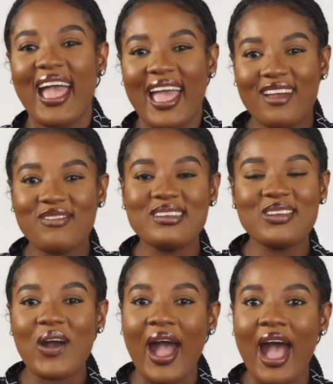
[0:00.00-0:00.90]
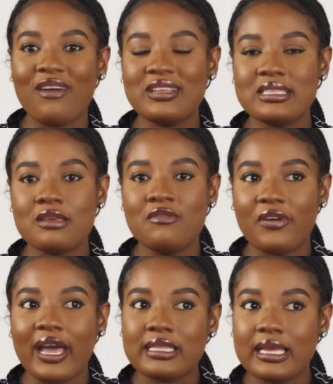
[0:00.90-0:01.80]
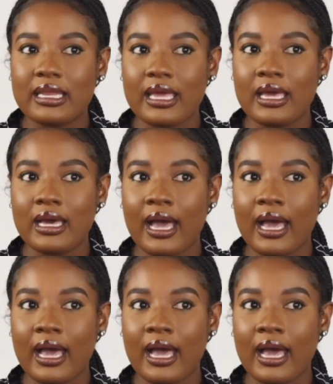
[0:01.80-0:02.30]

Even though I haven't invited her.